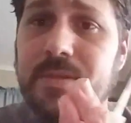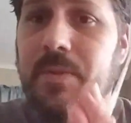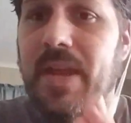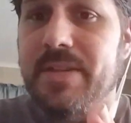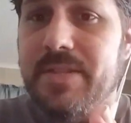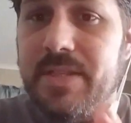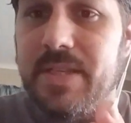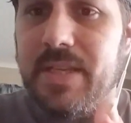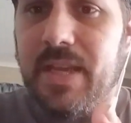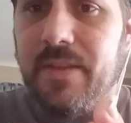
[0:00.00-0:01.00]
the plastic
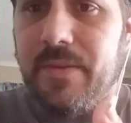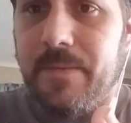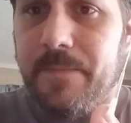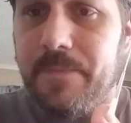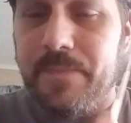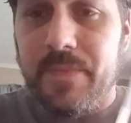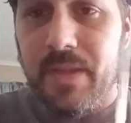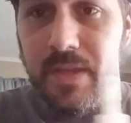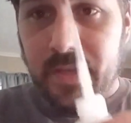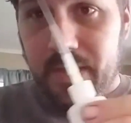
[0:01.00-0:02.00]
together.
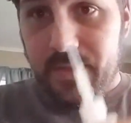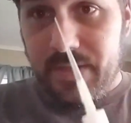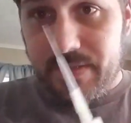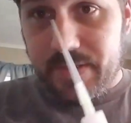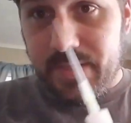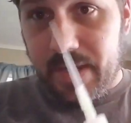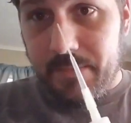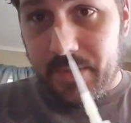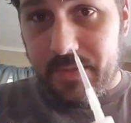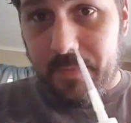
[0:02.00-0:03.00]
This does not
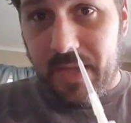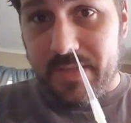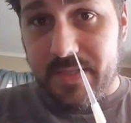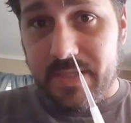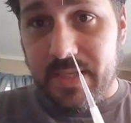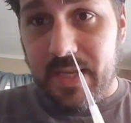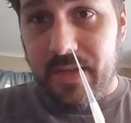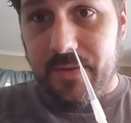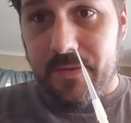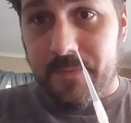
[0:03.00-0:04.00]
melt the plastic
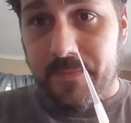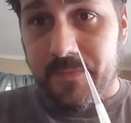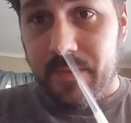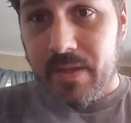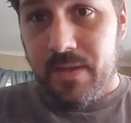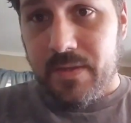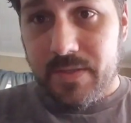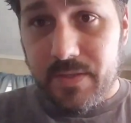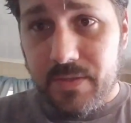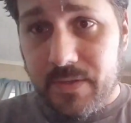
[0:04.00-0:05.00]
together.
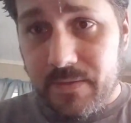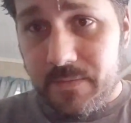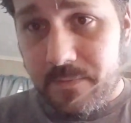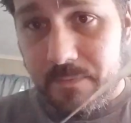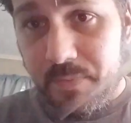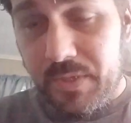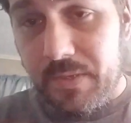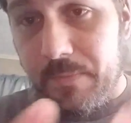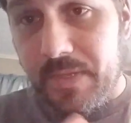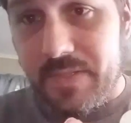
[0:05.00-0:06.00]
So you can put
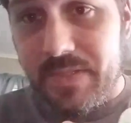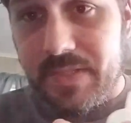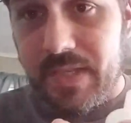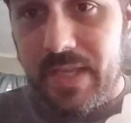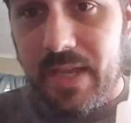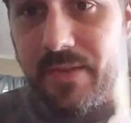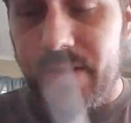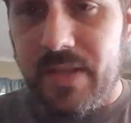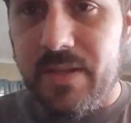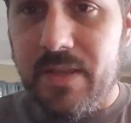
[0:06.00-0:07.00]
your pieces together
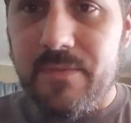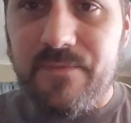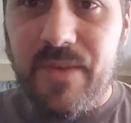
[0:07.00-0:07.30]
and in